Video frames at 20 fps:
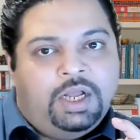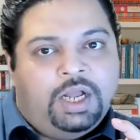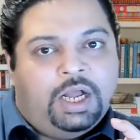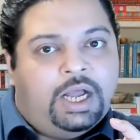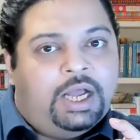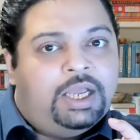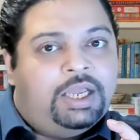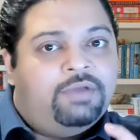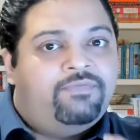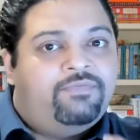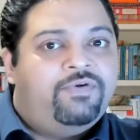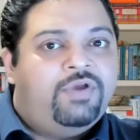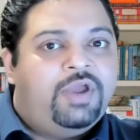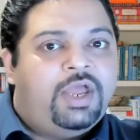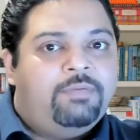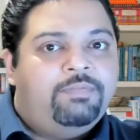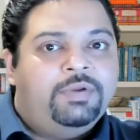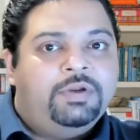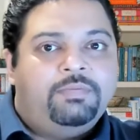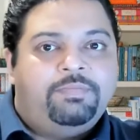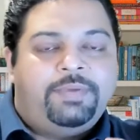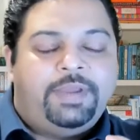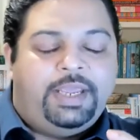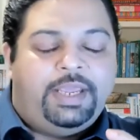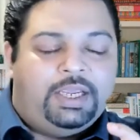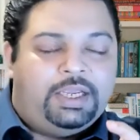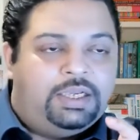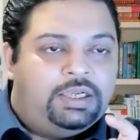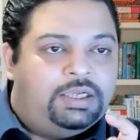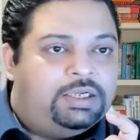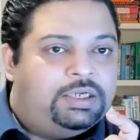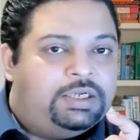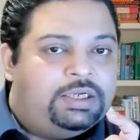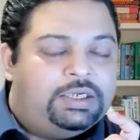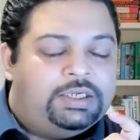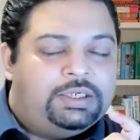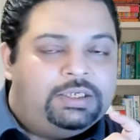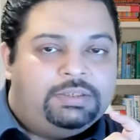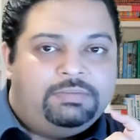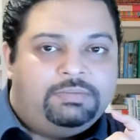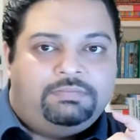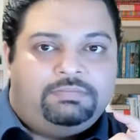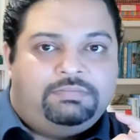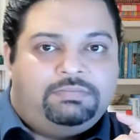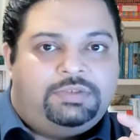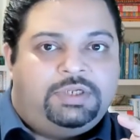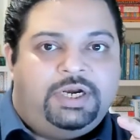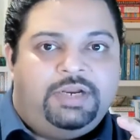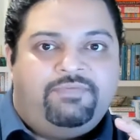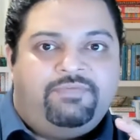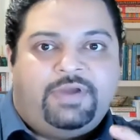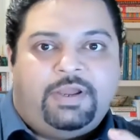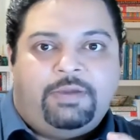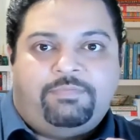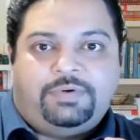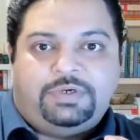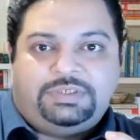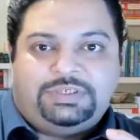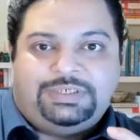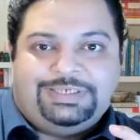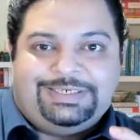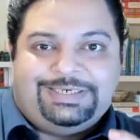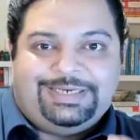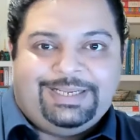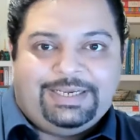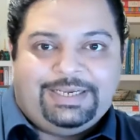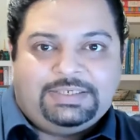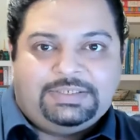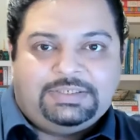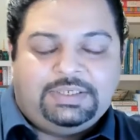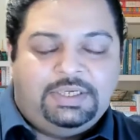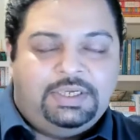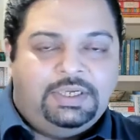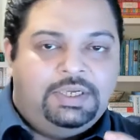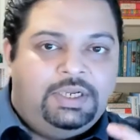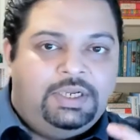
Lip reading: If you have been paying 35% tax,